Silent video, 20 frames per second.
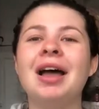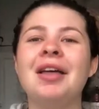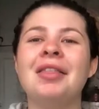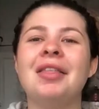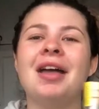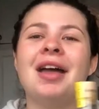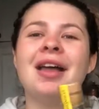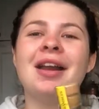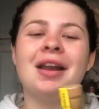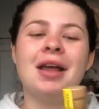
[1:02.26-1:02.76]

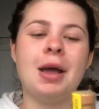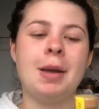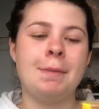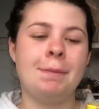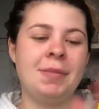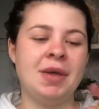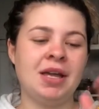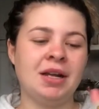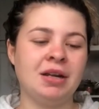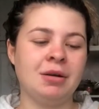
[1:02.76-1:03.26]
and then
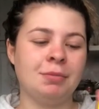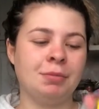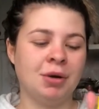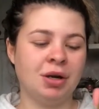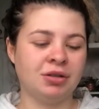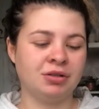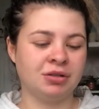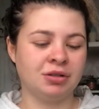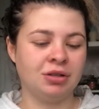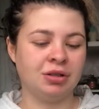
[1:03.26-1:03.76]
a big
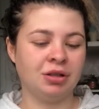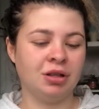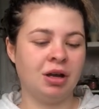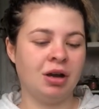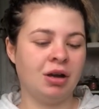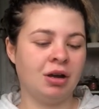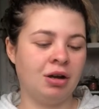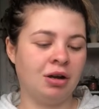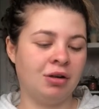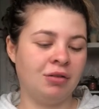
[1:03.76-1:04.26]

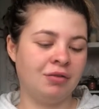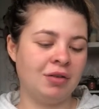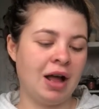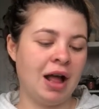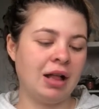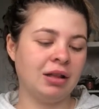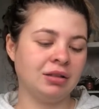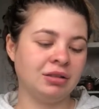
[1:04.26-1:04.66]
bottle of